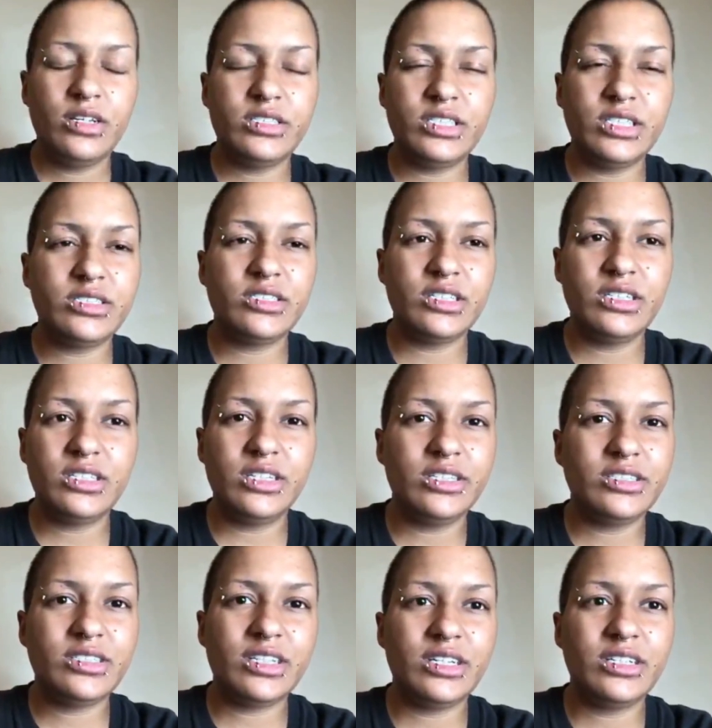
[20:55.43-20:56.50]
it's just,
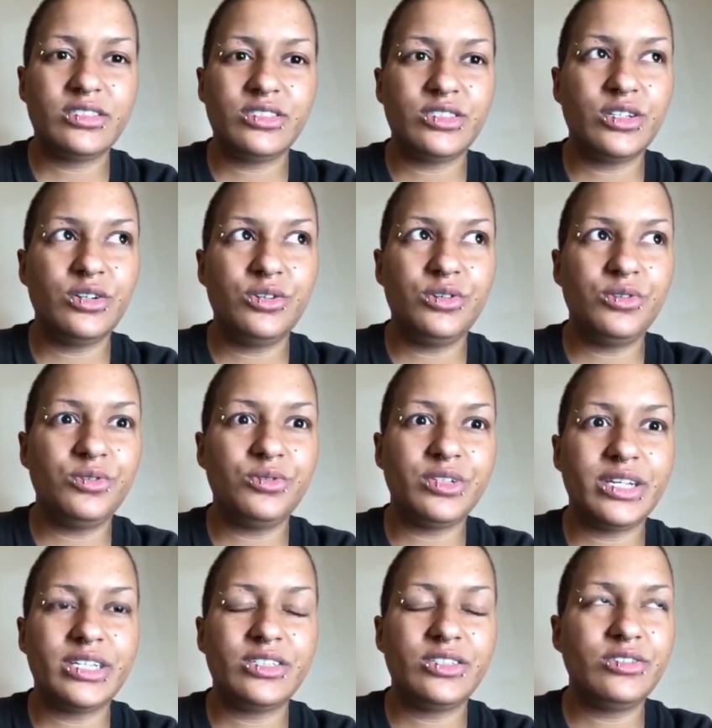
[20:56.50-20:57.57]
it's like so,
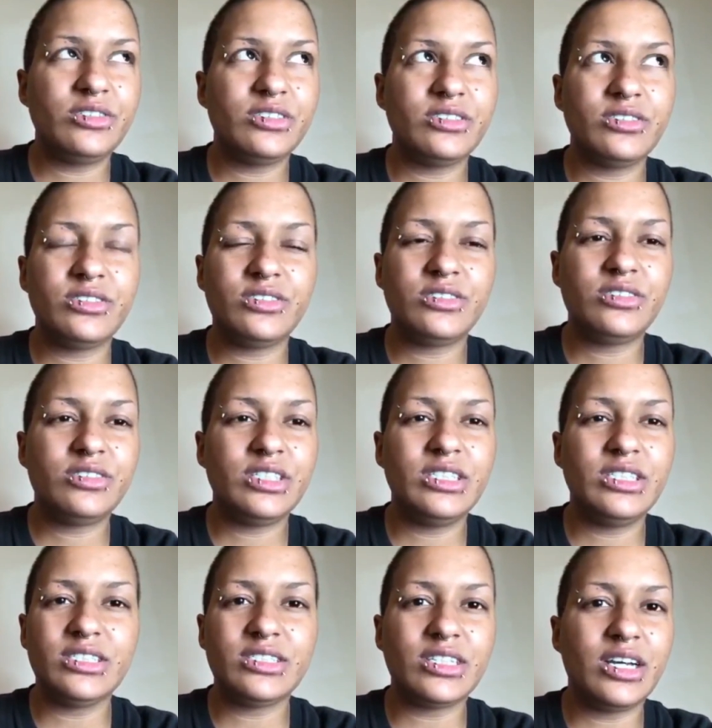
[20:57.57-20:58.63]
like, you can
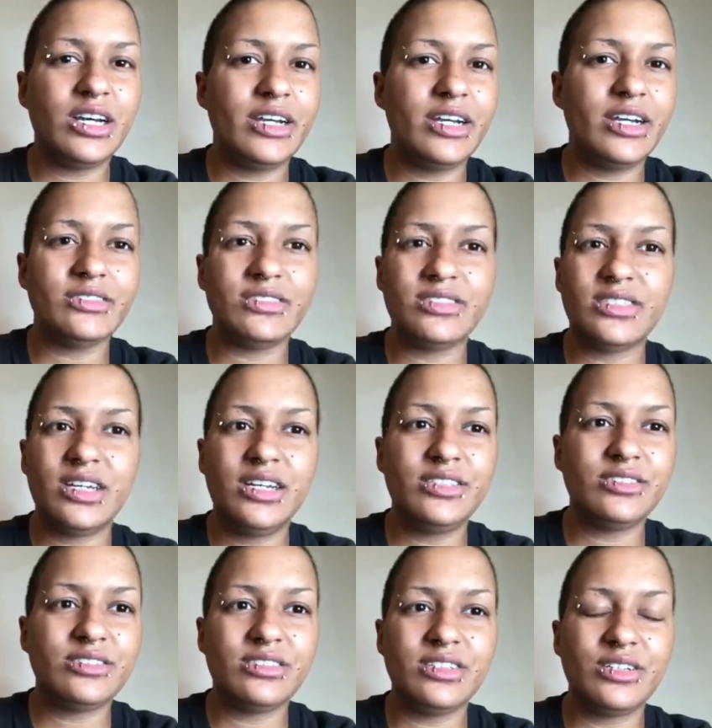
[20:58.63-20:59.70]
see the signs. The
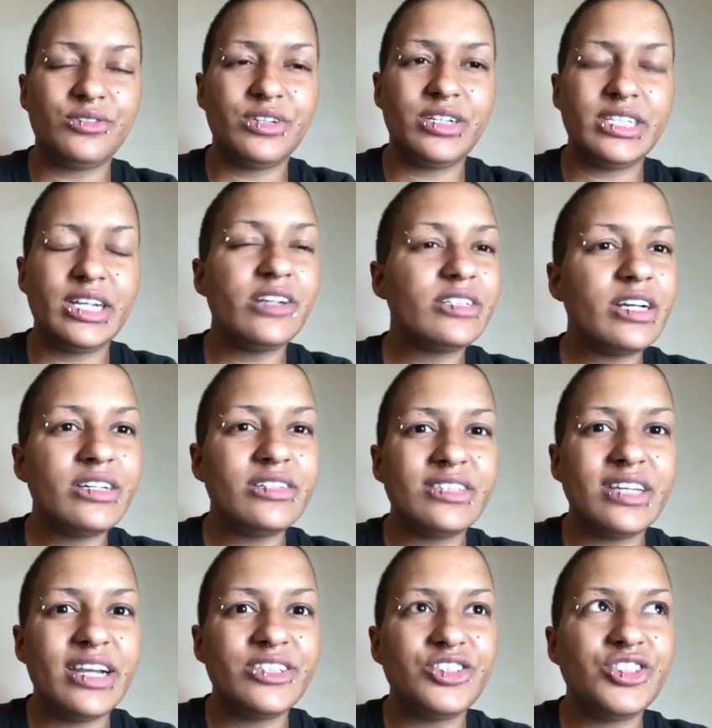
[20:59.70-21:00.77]
signs are like right there. And not
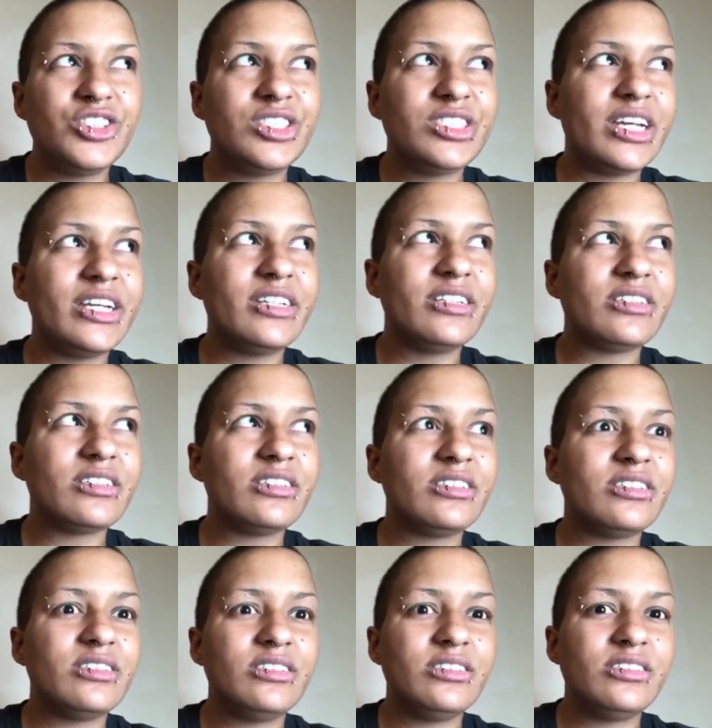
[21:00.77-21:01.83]
like that, she's like,
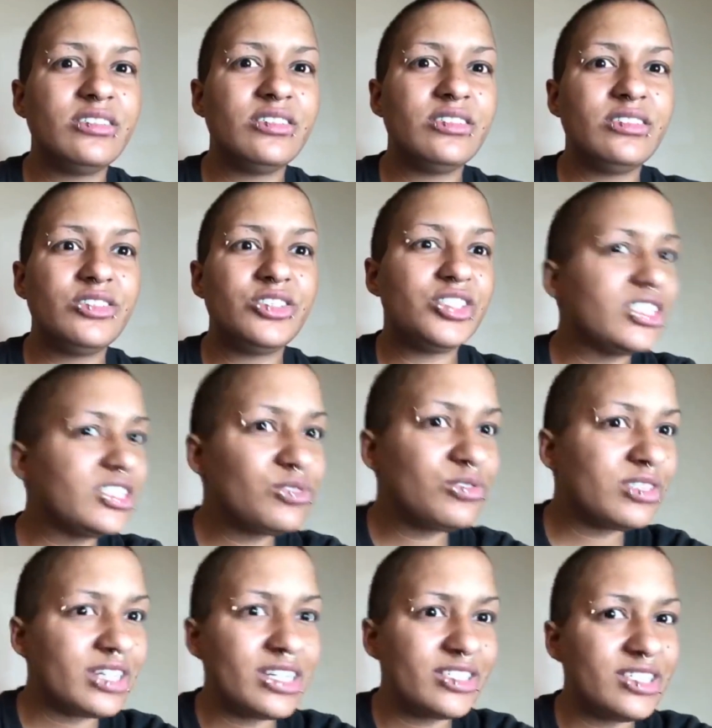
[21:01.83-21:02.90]
she
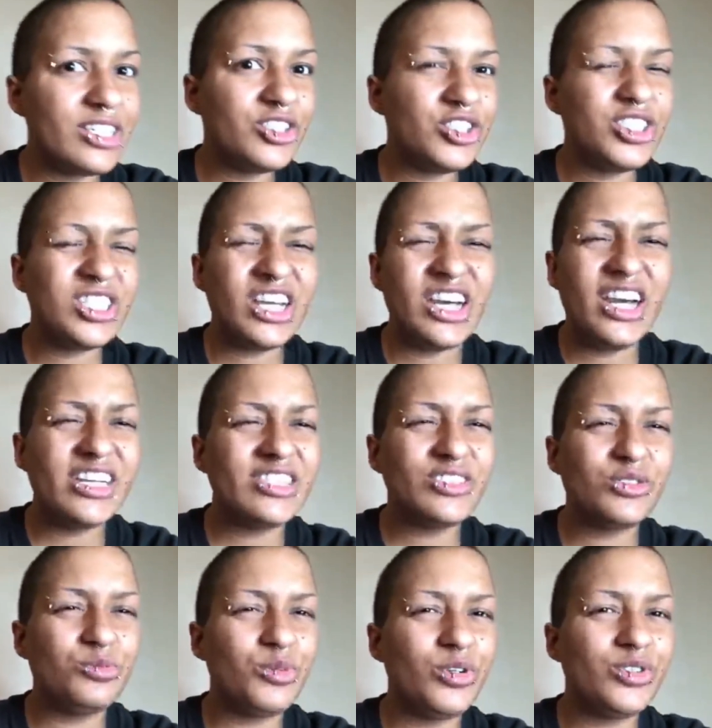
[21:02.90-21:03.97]
doesn't, like I said, she's hiding her